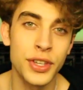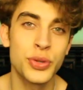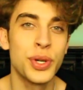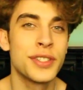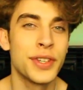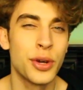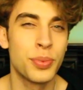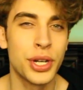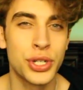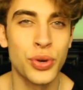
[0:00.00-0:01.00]
this week's video
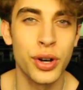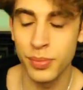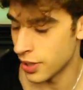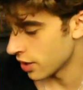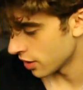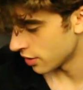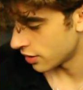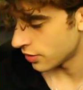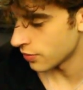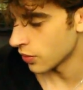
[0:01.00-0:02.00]
pretty short
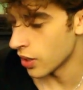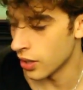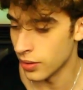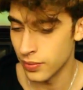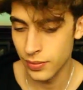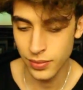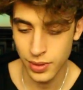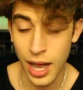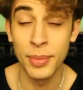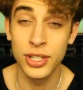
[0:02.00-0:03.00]
because, well,
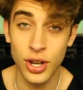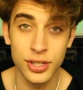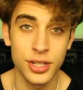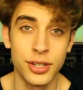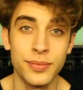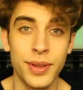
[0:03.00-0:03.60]
I'm exhausted